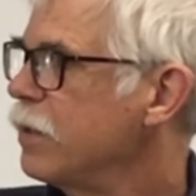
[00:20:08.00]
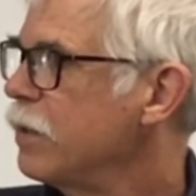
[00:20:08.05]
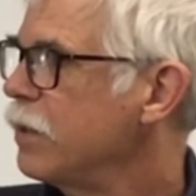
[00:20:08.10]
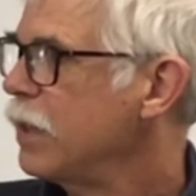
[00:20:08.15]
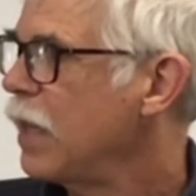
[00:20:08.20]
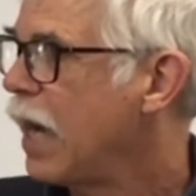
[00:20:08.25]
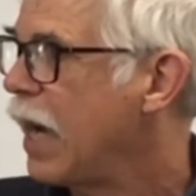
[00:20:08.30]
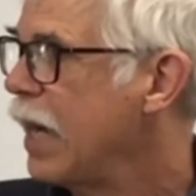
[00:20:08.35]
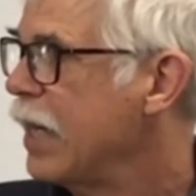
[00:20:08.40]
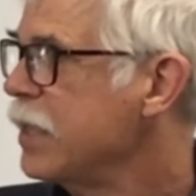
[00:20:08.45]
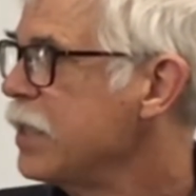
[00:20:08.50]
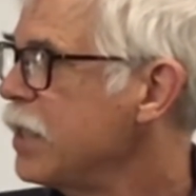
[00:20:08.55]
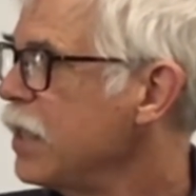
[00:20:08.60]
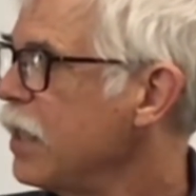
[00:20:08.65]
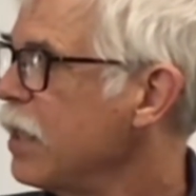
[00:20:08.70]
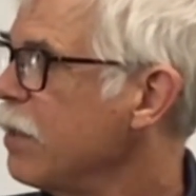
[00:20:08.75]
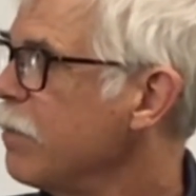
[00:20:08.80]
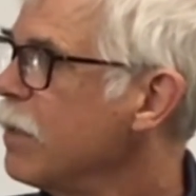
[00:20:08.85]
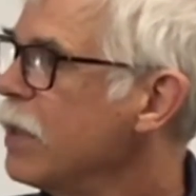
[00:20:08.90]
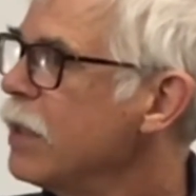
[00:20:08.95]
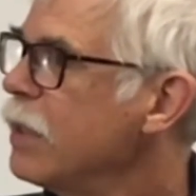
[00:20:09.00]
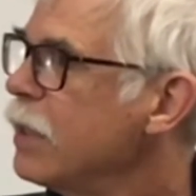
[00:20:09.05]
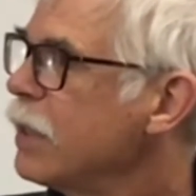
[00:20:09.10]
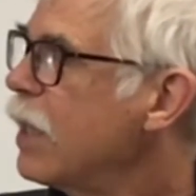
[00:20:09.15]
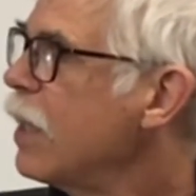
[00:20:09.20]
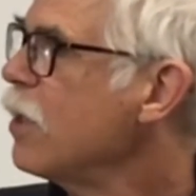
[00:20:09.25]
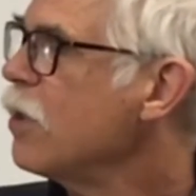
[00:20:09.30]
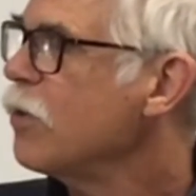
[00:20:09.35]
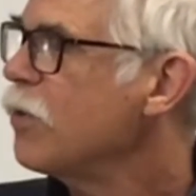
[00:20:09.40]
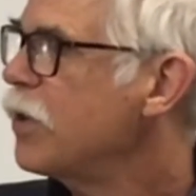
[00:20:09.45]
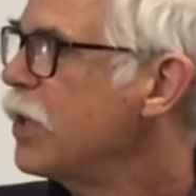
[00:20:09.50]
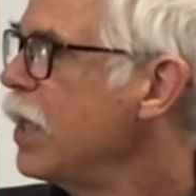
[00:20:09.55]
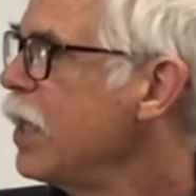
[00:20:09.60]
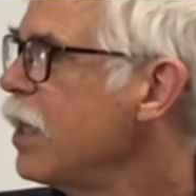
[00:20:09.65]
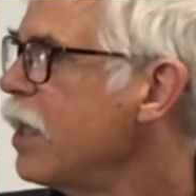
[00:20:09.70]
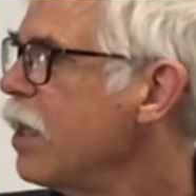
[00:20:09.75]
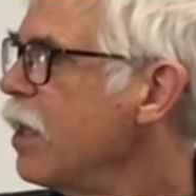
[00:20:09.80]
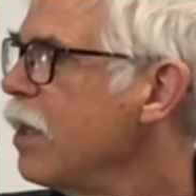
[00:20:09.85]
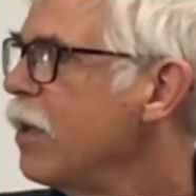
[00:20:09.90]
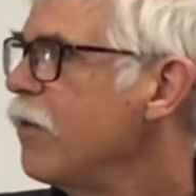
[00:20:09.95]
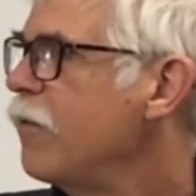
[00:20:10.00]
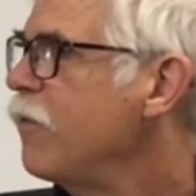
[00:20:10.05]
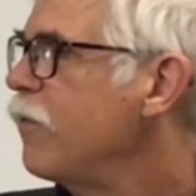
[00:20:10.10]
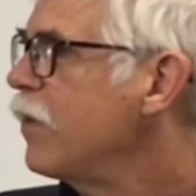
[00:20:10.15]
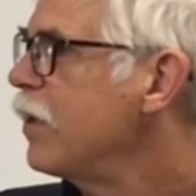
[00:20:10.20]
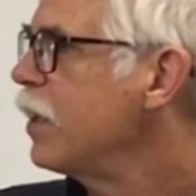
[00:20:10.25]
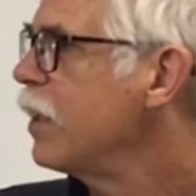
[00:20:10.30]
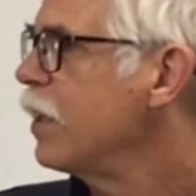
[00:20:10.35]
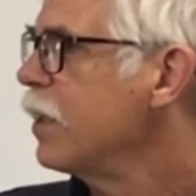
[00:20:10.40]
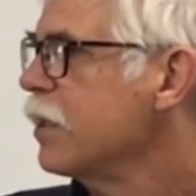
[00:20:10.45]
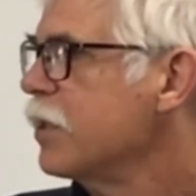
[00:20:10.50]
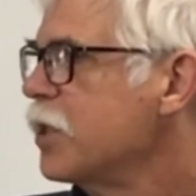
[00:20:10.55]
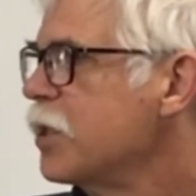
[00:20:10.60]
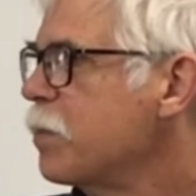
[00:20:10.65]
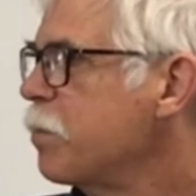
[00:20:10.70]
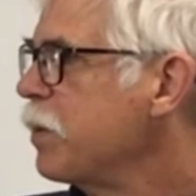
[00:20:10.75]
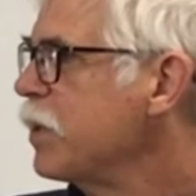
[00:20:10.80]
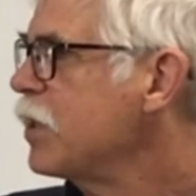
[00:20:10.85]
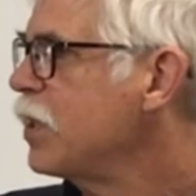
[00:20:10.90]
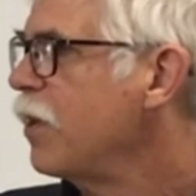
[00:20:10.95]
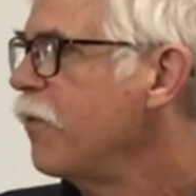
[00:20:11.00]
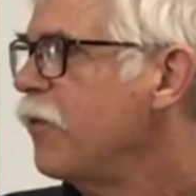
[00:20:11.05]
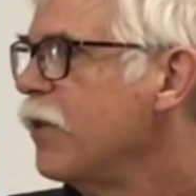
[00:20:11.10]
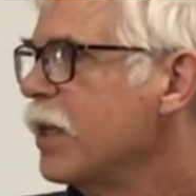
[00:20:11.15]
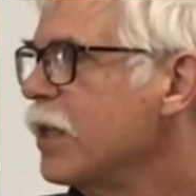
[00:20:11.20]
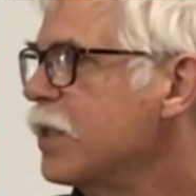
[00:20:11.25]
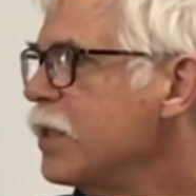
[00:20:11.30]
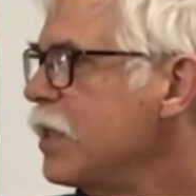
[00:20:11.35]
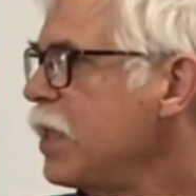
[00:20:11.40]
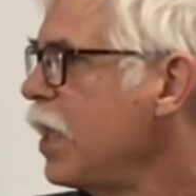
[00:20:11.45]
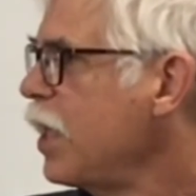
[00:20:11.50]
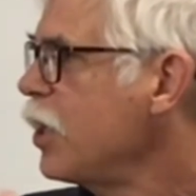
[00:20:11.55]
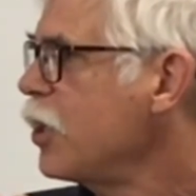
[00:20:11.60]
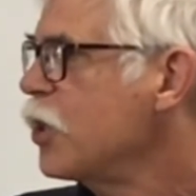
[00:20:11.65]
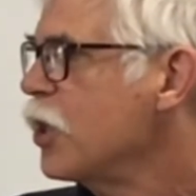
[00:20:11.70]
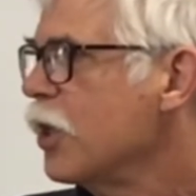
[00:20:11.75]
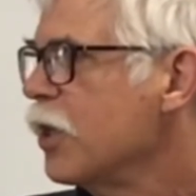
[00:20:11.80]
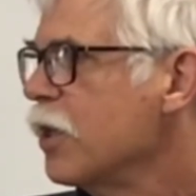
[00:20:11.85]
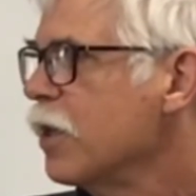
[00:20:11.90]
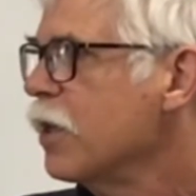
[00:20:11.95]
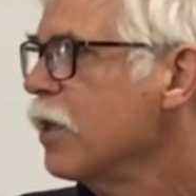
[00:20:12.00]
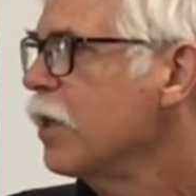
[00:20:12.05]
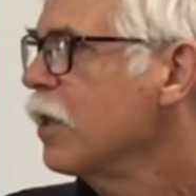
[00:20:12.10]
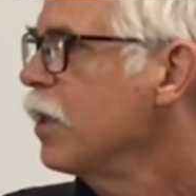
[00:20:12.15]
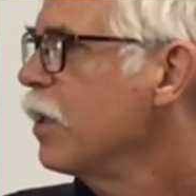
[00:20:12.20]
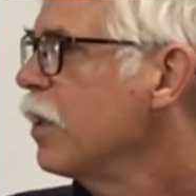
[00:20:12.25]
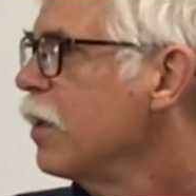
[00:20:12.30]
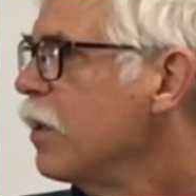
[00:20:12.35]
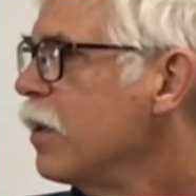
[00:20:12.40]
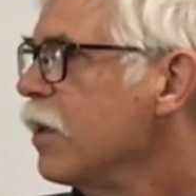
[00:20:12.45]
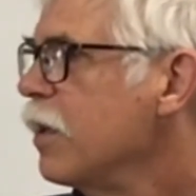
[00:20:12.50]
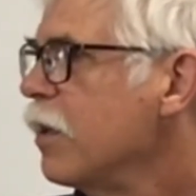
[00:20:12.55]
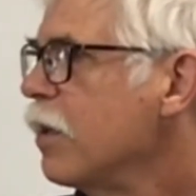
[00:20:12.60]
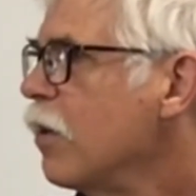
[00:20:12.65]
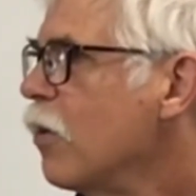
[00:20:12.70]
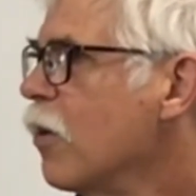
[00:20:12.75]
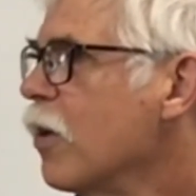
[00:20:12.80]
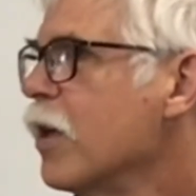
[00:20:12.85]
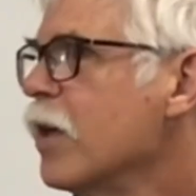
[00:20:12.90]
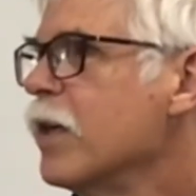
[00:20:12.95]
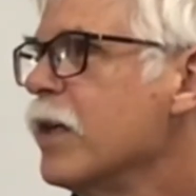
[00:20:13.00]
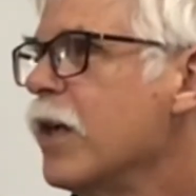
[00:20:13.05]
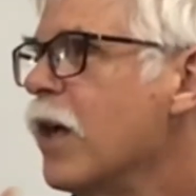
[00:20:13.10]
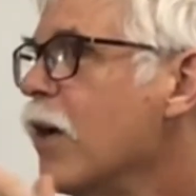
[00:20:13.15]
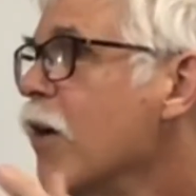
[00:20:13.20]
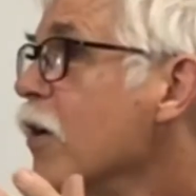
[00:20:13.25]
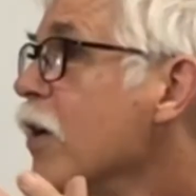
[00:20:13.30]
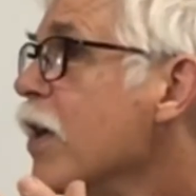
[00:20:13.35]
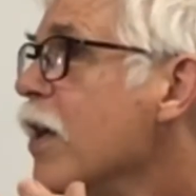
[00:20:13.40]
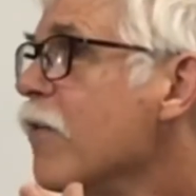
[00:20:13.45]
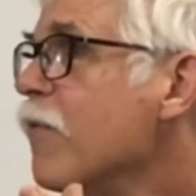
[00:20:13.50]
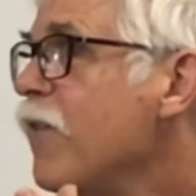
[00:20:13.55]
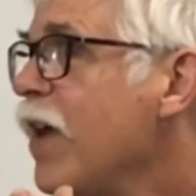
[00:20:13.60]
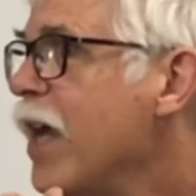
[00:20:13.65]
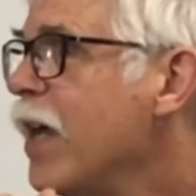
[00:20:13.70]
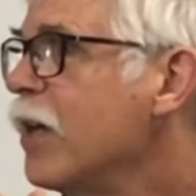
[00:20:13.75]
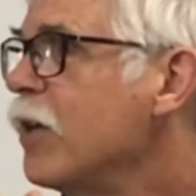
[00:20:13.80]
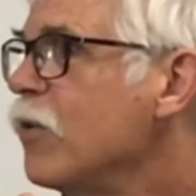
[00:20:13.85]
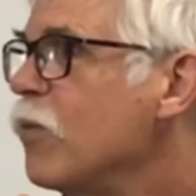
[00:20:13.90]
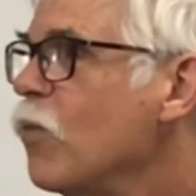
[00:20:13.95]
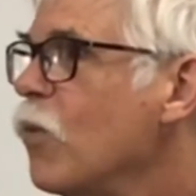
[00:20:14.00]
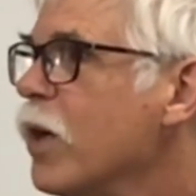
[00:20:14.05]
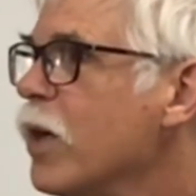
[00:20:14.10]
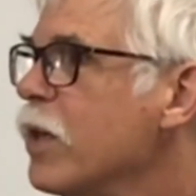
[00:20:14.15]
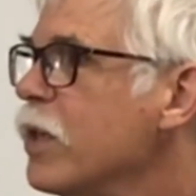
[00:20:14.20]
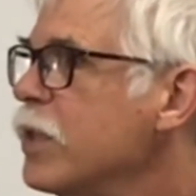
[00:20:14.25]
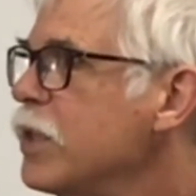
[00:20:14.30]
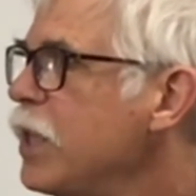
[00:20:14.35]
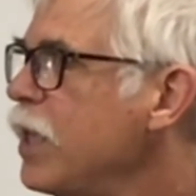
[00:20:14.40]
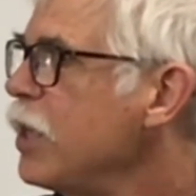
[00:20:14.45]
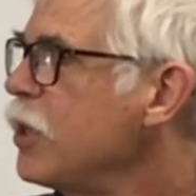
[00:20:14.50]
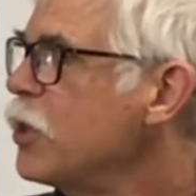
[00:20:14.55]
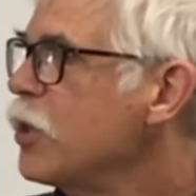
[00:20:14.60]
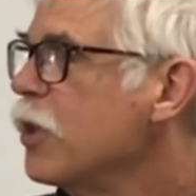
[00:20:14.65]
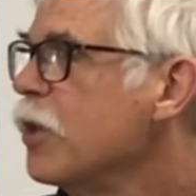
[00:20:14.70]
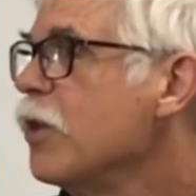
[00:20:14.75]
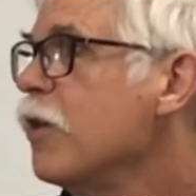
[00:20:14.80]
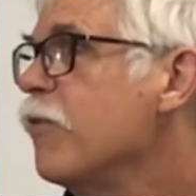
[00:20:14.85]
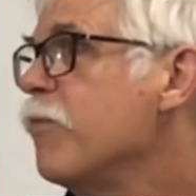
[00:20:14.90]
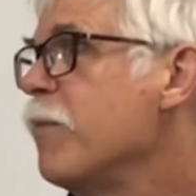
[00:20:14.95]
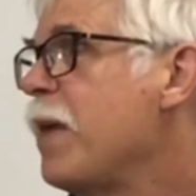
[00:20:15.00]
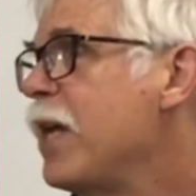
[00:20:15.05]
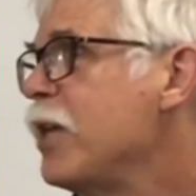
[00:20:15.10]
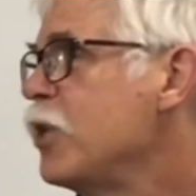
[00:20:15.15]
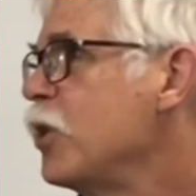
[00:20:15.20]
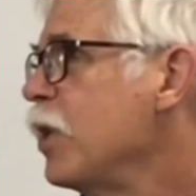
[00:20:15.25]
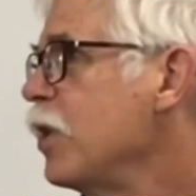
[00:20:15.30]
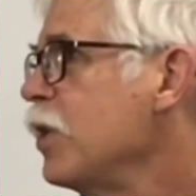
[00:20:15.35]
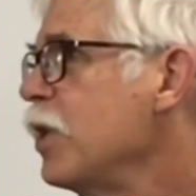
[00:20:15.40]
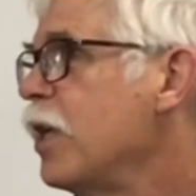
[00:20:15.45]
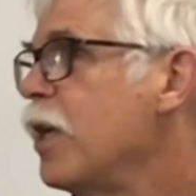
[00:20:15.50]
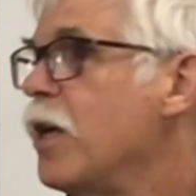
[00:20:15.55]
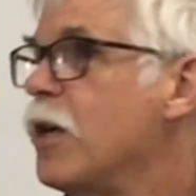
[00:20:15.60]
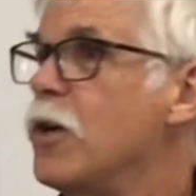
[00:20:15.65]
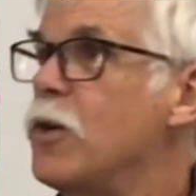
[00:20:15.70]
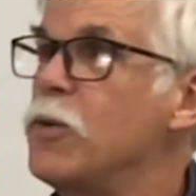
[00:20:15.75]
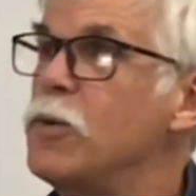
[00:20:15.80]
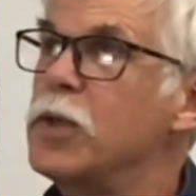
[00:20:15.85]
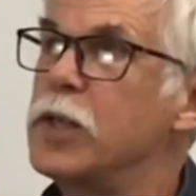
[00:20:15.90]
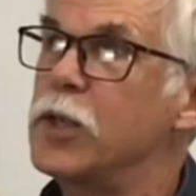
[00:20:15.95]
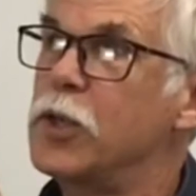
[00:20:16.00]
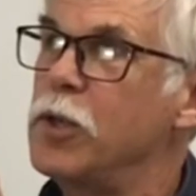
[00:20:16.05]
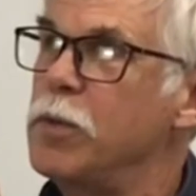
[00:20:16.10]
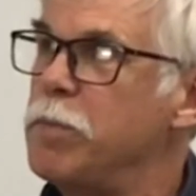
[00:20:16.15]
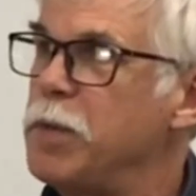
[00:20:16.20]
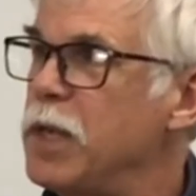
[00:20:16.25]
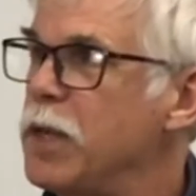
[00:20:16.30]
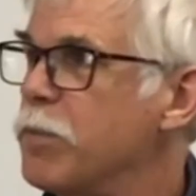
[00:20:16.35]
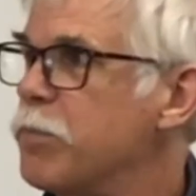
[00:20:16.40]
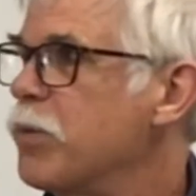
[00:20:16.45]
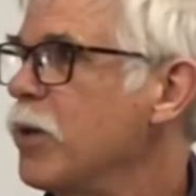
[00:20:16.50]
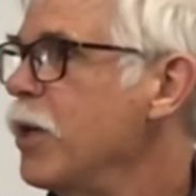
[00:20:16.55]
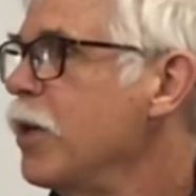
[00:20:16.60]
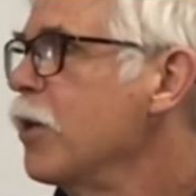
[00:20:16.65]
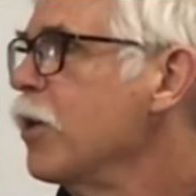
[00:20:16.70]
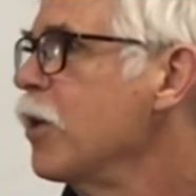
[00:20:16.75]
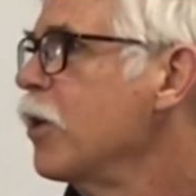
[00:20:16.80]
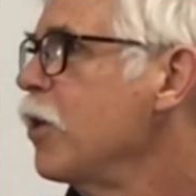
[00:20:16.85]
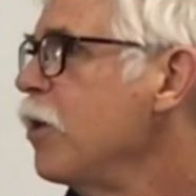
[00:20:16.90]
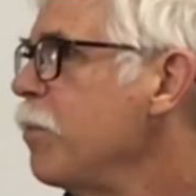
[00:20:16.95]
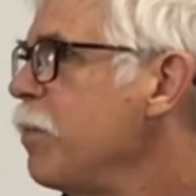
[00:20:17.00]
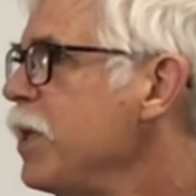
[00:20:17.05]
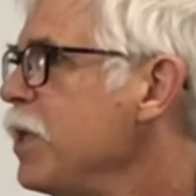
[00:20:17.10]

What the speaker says: I team. Can you think of a specific teacher or an event where a teacher, you've mentioned, it could be a printer, it could be